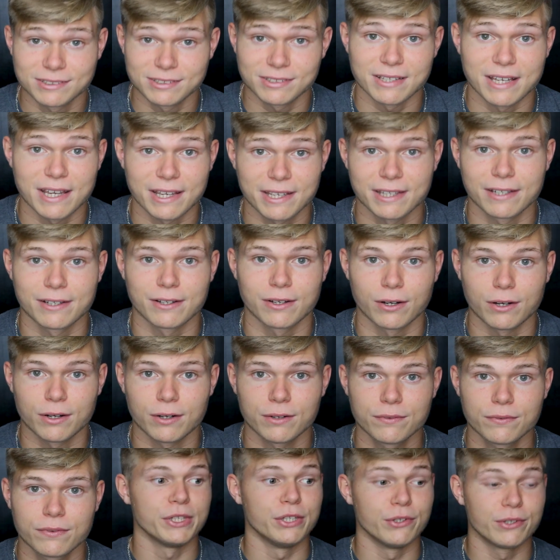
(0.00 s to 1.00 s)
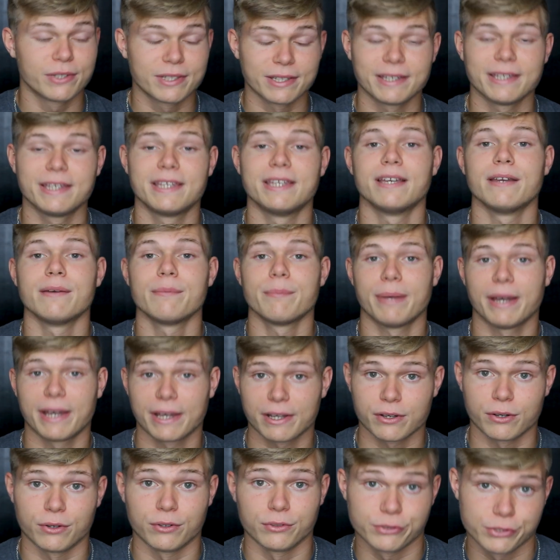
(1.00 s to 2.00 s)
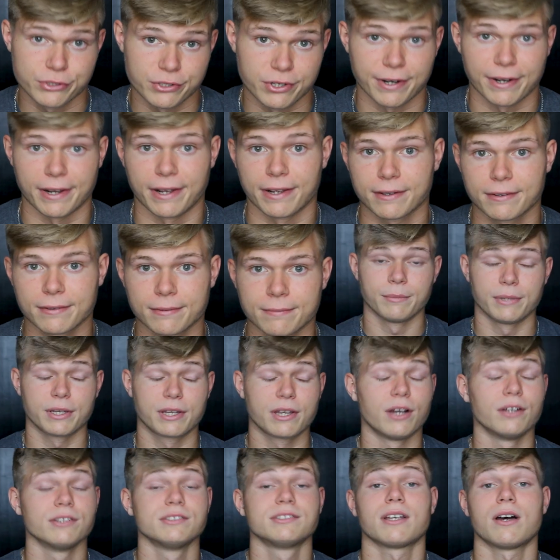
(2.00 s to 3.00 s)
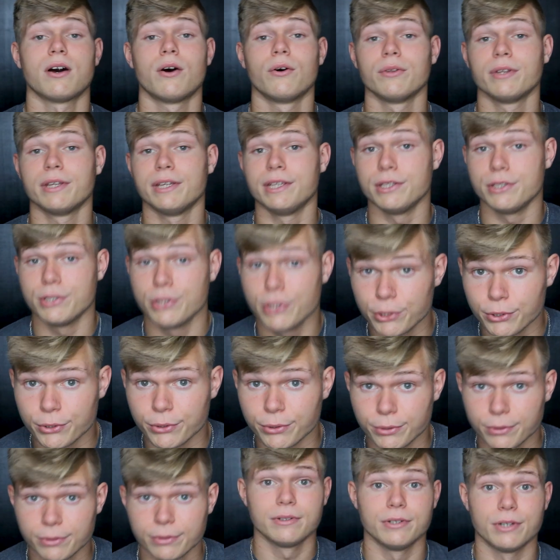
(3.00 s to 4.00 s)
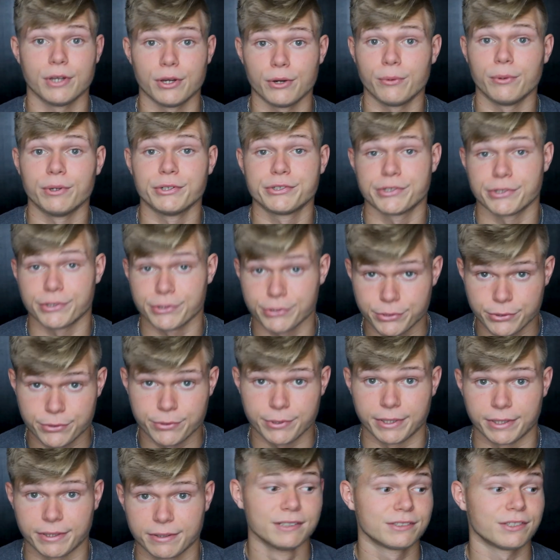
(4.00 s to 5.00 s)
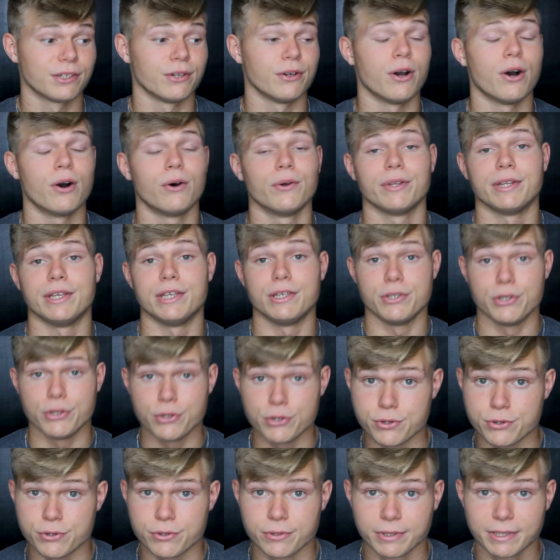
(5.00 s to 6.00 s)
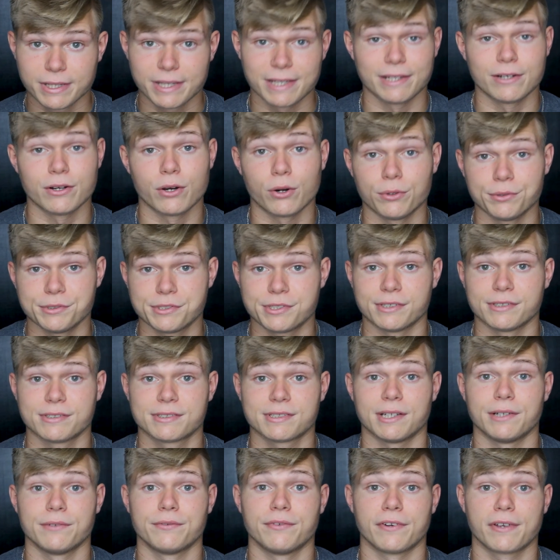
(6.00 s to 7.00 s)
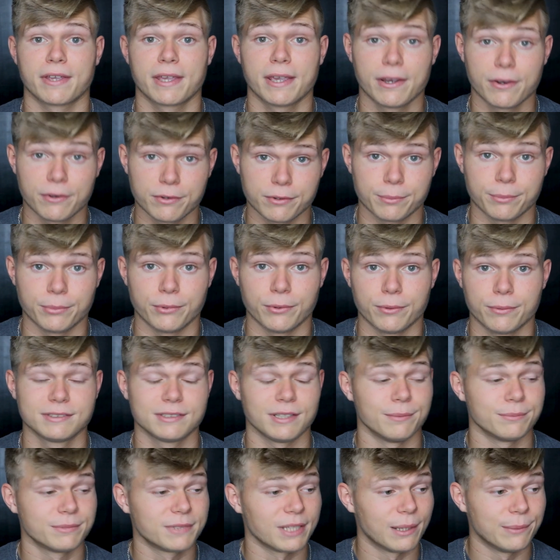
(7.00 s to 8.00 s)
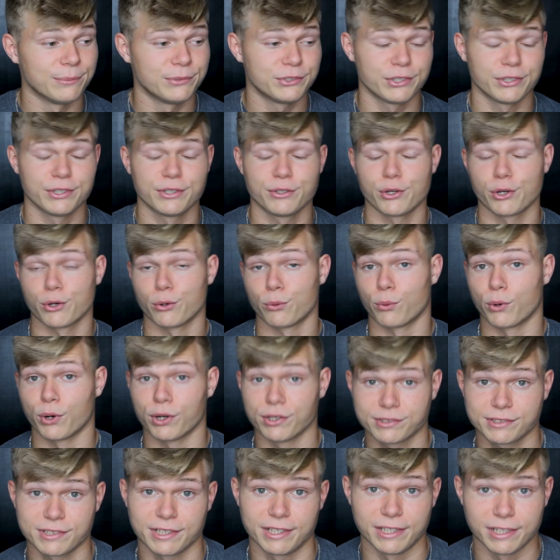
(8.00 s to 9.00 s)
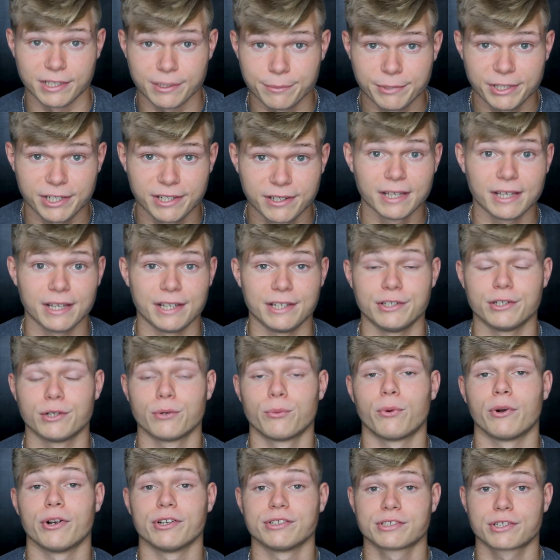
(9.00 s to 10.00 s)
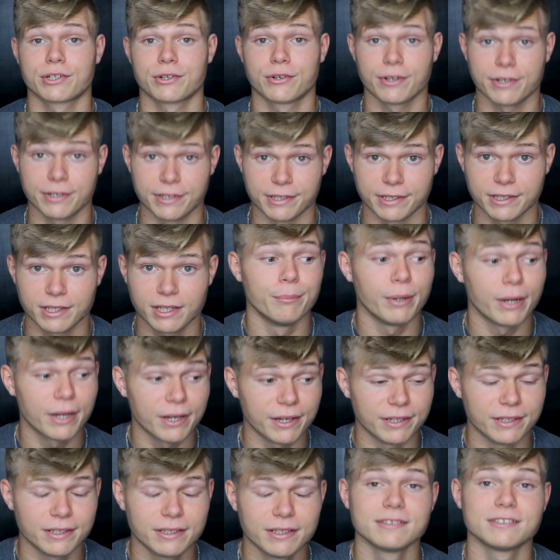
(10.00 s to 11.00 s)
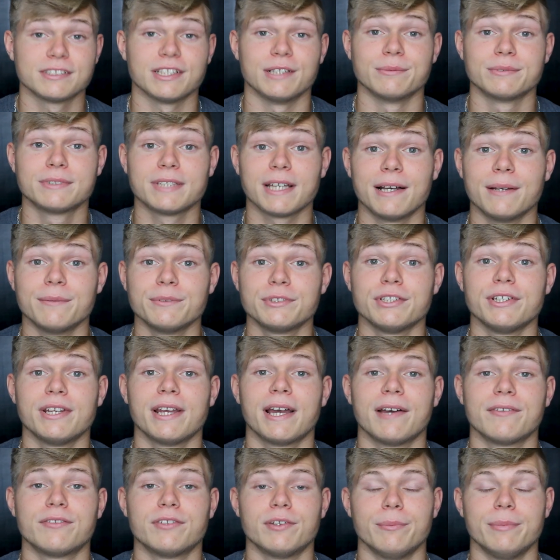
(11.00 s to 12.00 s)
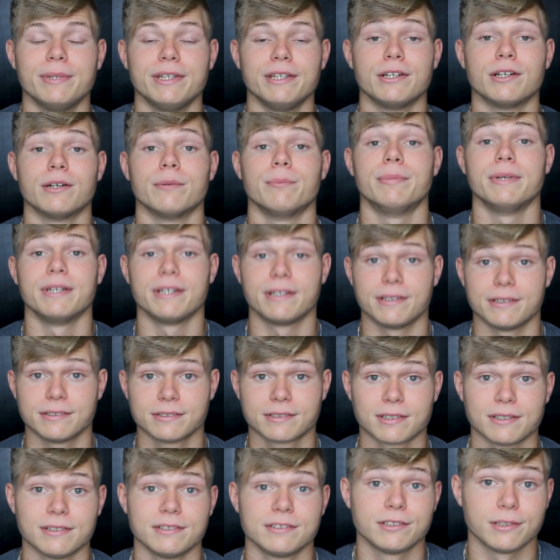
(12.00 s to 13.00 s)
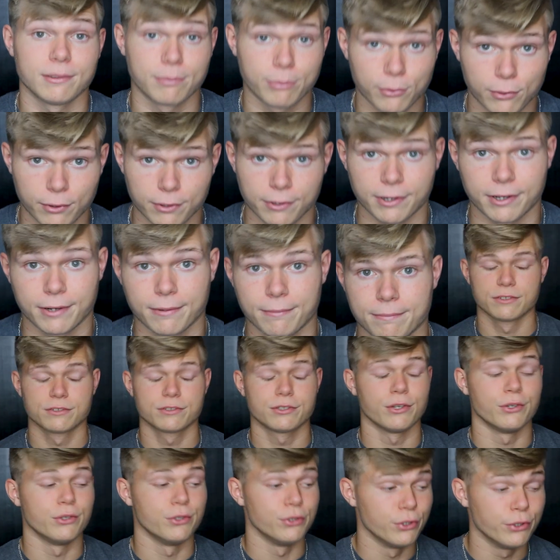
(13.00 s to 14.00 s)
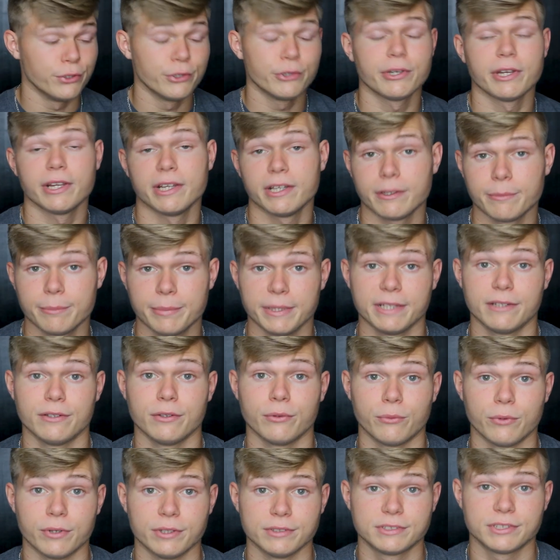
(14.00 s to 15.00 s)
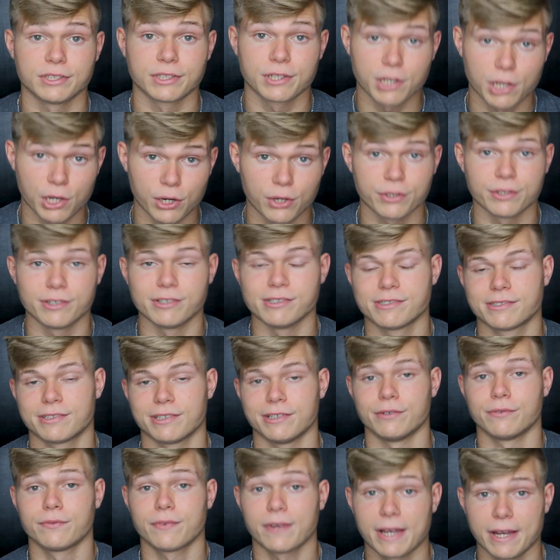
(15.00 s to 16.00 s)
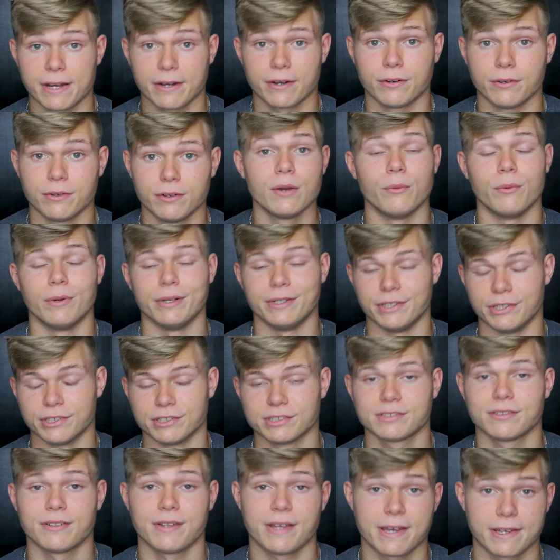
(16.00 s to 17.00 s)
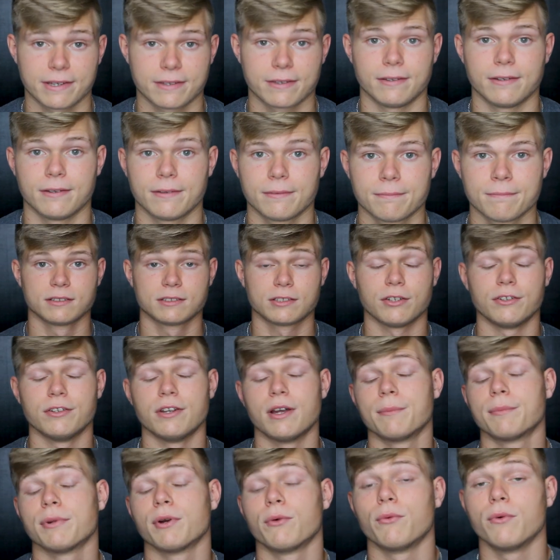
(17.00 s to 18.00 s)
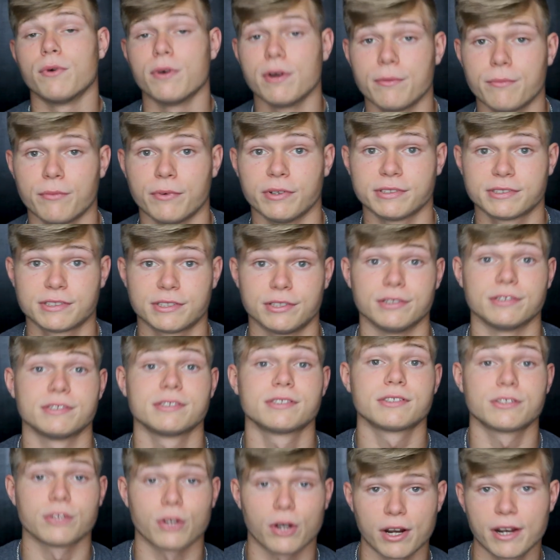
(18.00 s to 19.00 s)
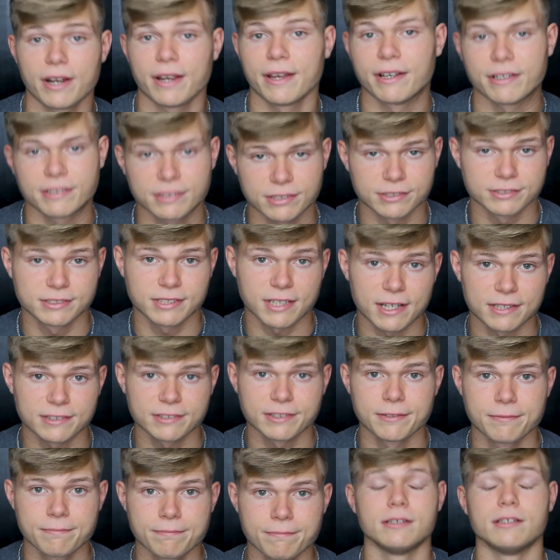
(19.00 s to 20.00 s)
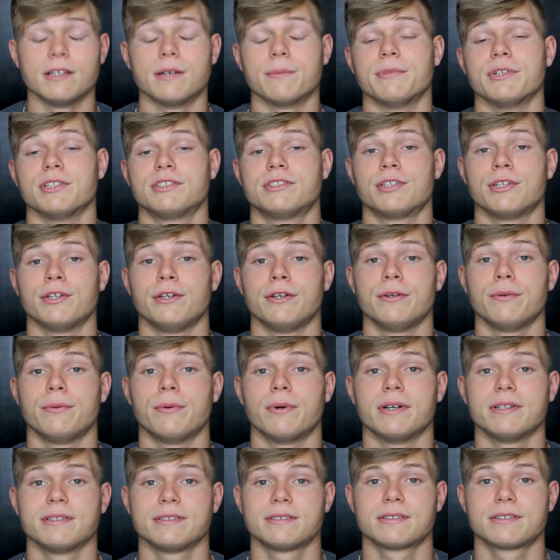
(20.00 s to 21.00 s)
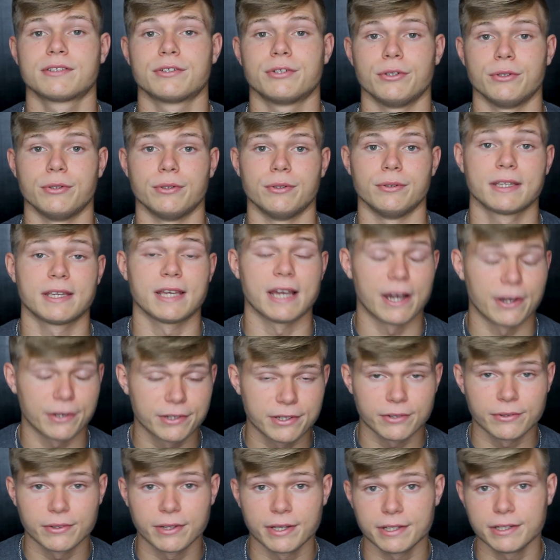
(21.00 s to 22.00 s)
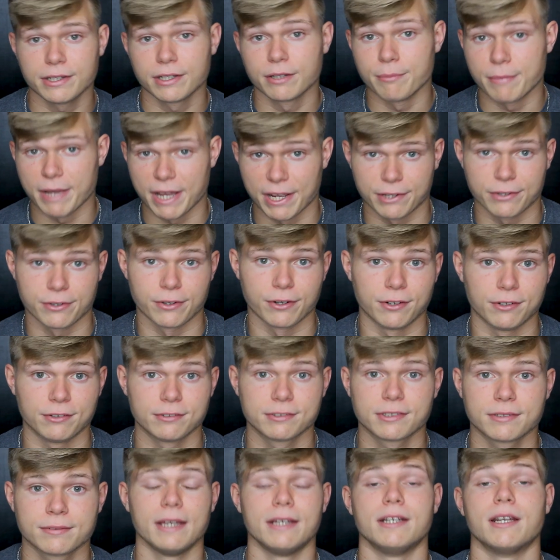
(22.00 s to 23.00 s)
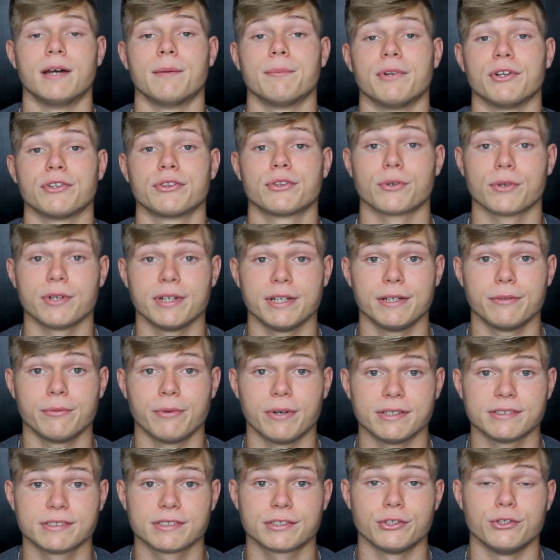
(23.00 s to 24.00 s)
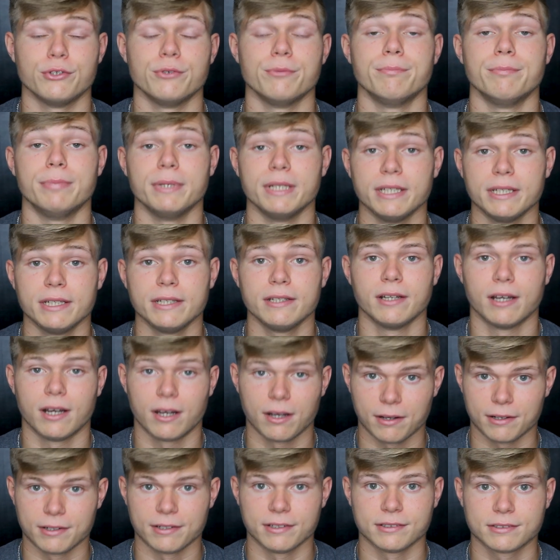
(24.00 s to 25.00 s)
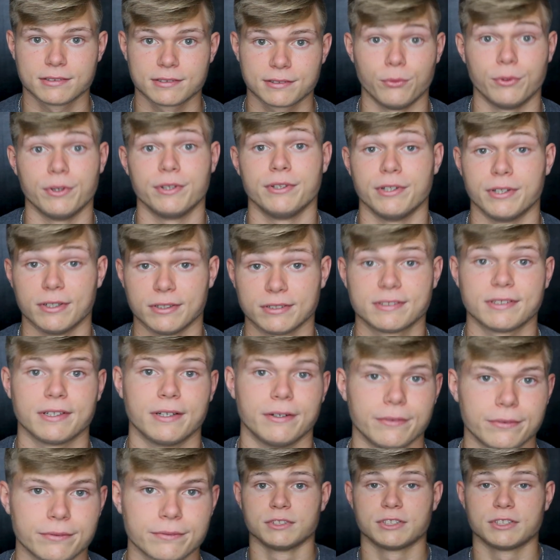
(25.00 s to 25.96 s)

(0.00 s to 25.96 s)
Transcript: slacking off, you can get back on track because only you know what you're doing. So So only you can hold yourself accountable. Sometimes you're your worst enemy and your worst critic, but sometimes you have to be your biggest supporter. So you need to be the one to call yourself out when you're slacking. So number one was to start exercising. Number two was to calculate your macros. And number three was to be honest with yourself.